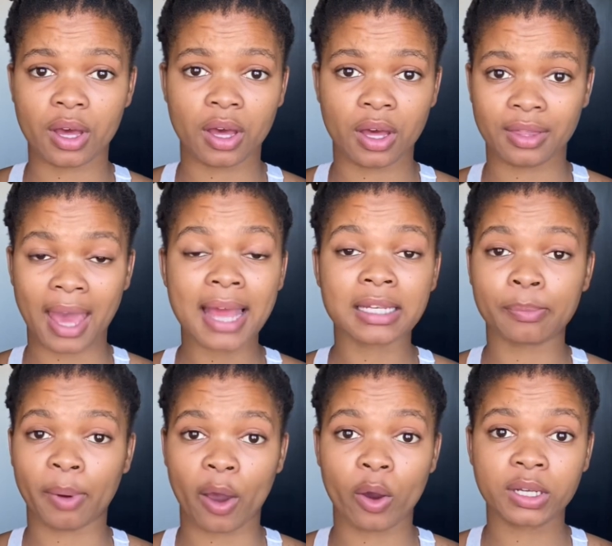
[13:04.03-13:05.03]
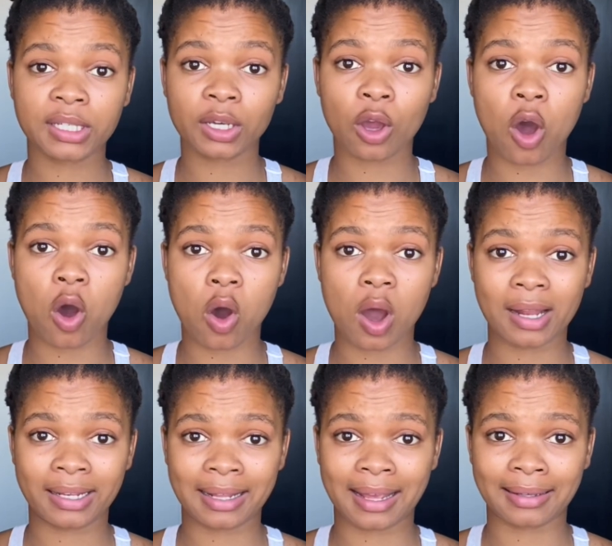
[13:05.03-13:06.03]
antibiotic, or
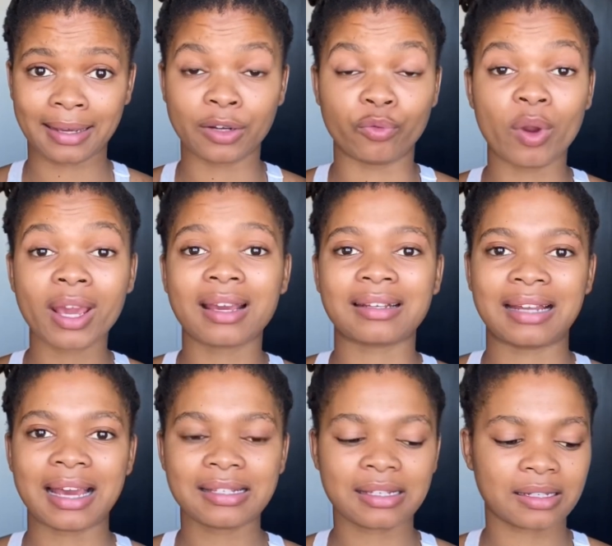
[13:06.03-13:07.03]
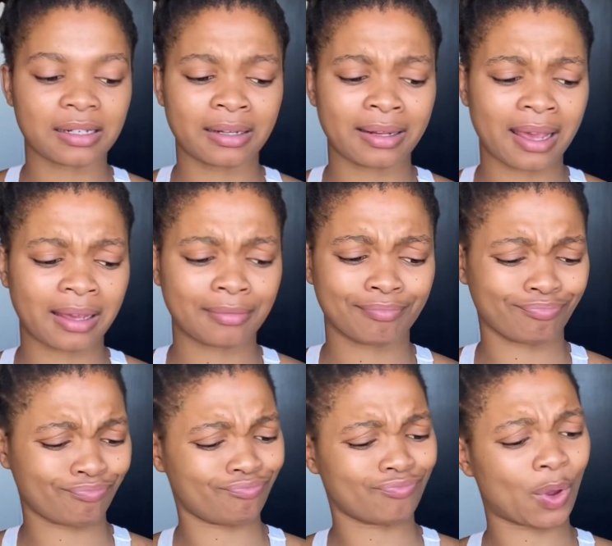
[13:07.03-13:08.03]
it recognizes it and like,
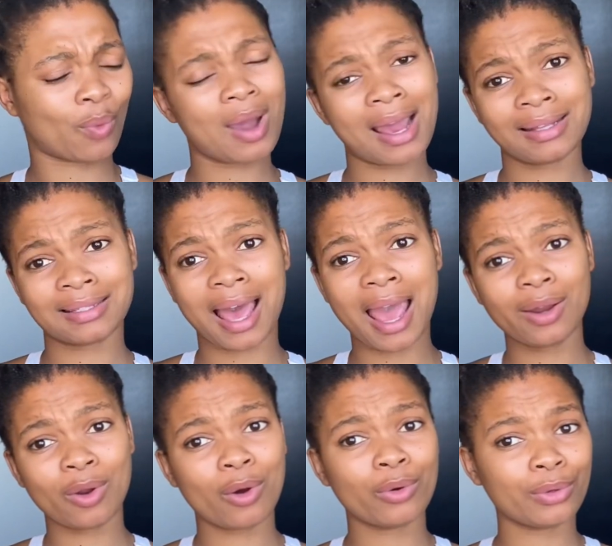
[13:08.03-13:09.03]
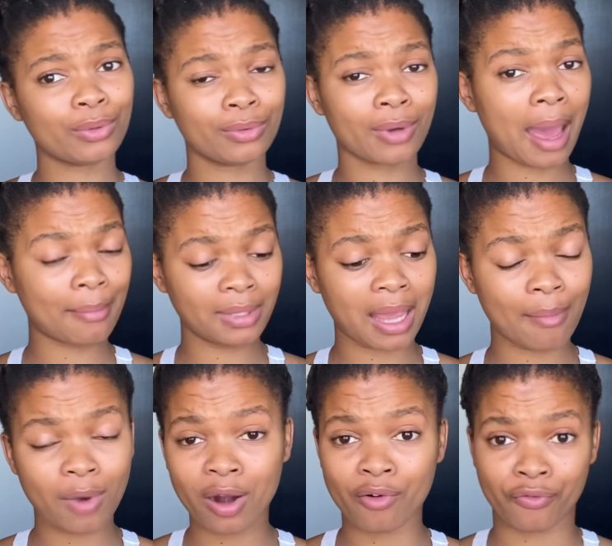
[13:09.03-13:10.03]
what, I know you, I'm
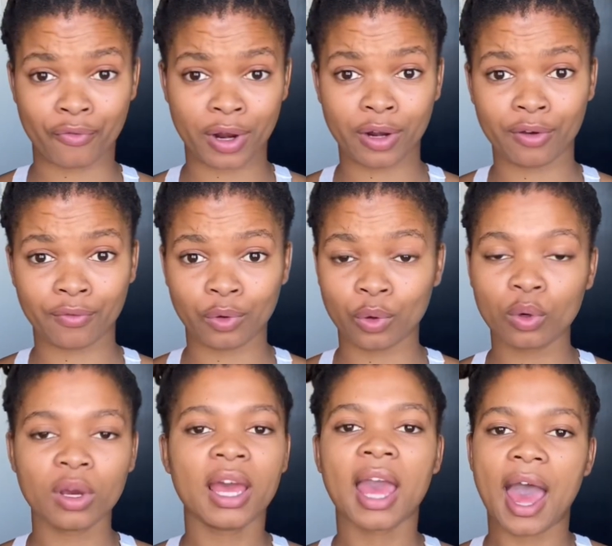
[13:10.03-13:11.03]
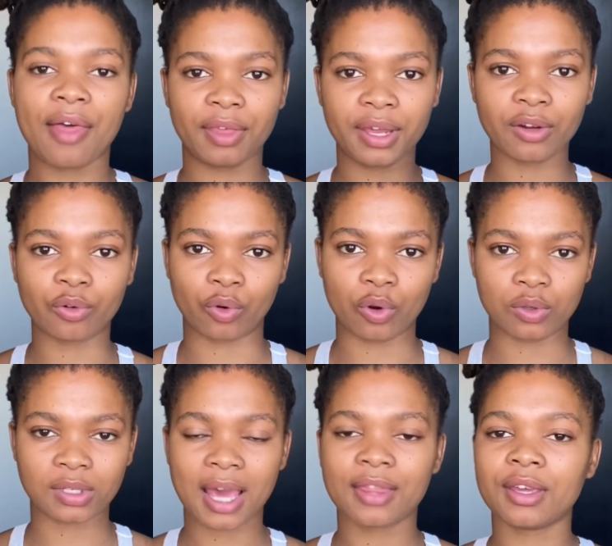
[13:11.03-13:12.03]
not afraid of you, and then it
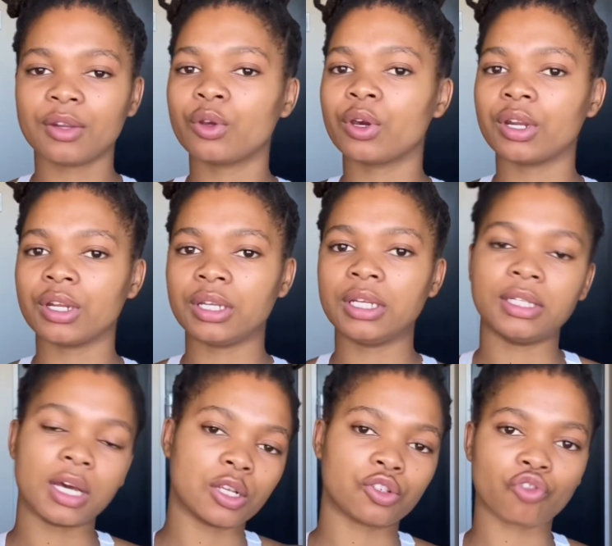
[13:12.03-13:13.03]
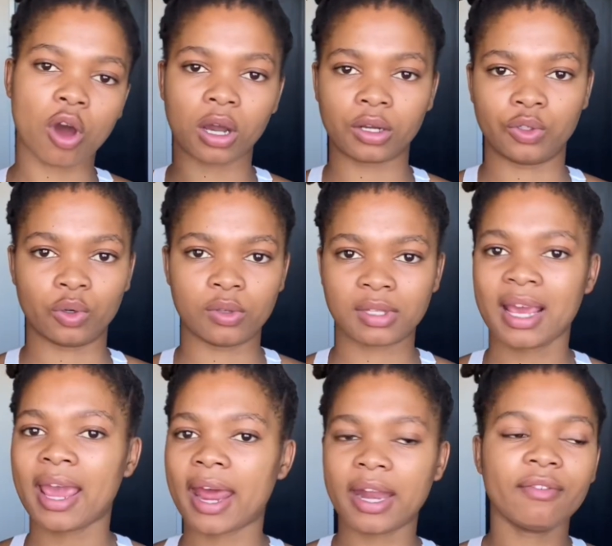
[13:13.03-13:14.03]
grows, and then you're gonna need a stronger dose,
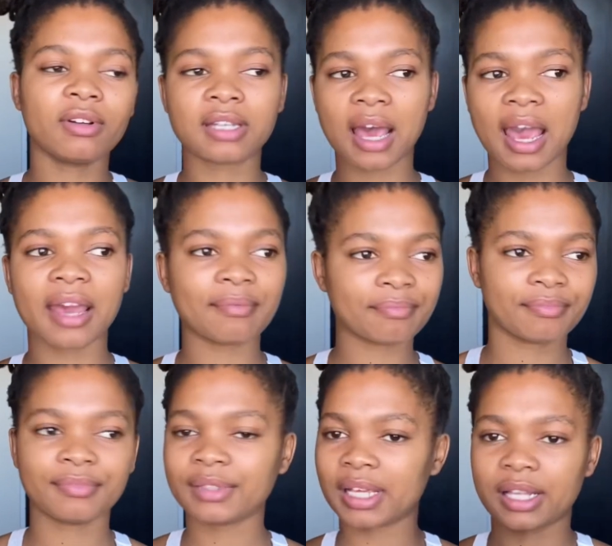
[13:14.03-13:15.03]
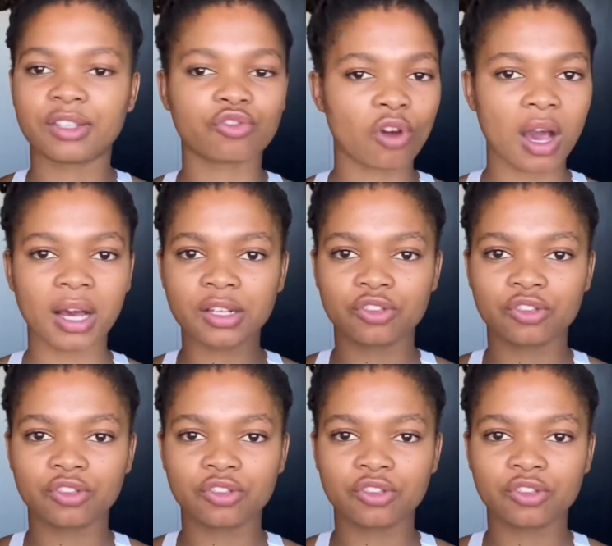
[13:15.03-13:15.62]
and every time stronger,